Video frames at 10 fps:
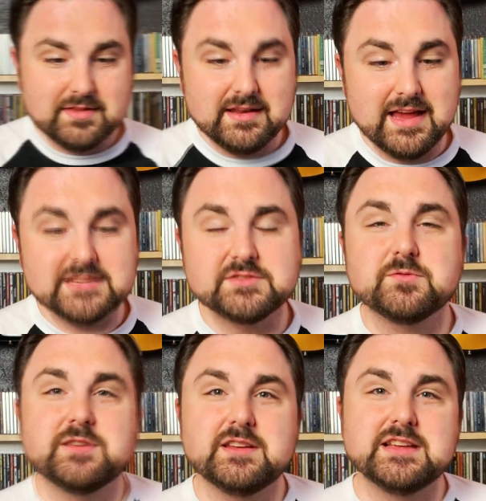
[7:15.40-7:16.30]
the next
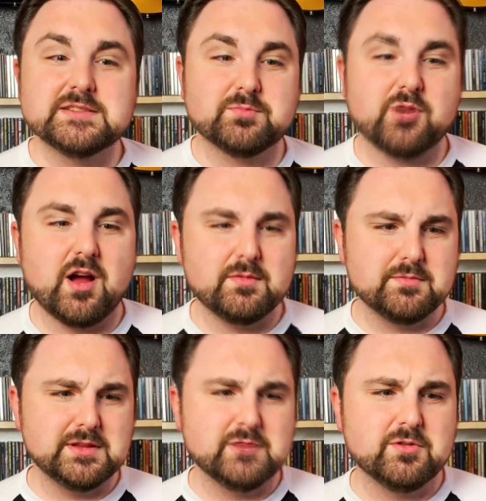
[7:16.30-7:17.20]
one is
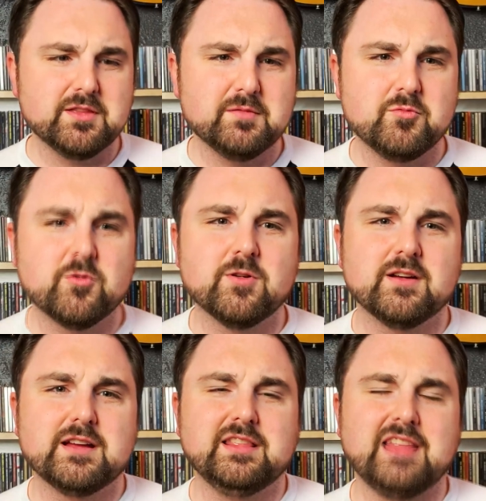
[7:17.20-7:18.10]
probably one of the
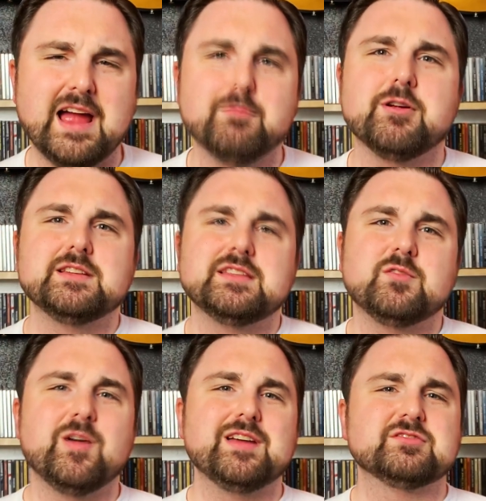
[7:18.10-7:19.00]
more elaborate in
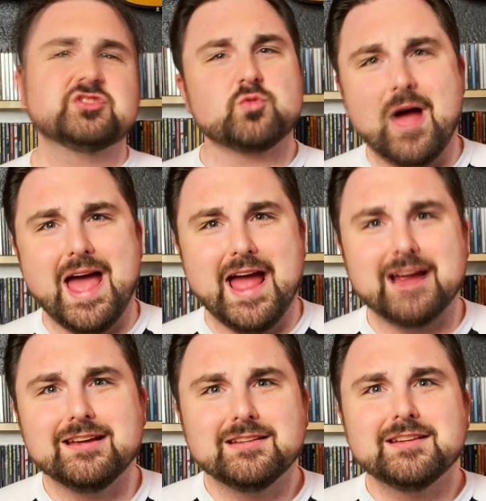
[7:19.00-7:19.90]
the way of
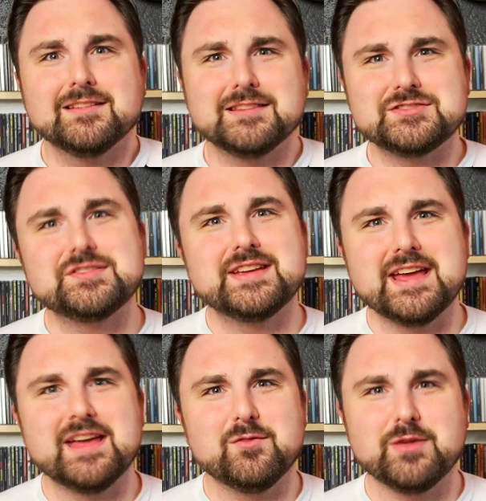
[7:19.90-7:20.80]
swag that you
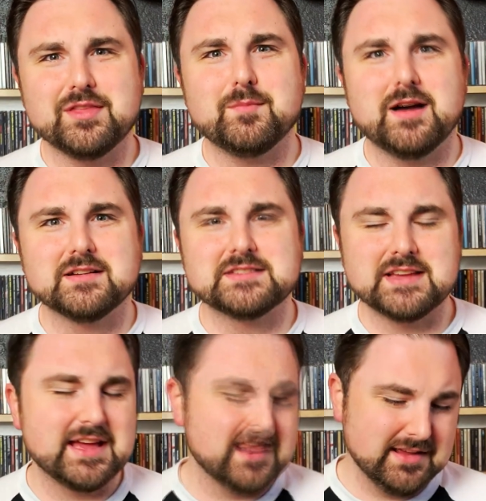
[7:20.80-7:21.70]
get with a box
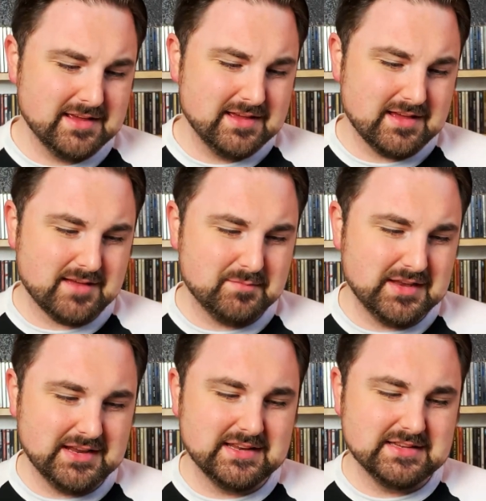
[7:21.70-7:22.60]
set.
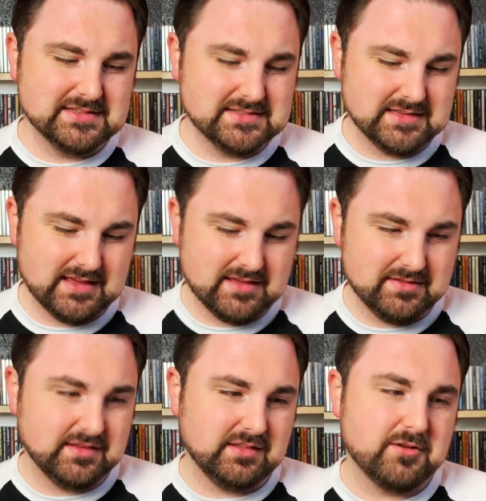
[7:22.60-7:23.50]
But it is the
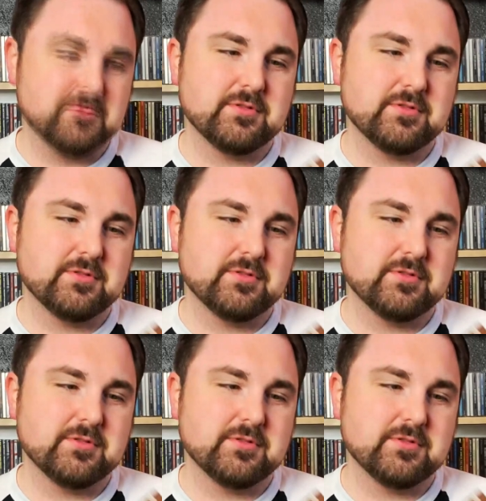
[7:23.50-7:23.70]
Lone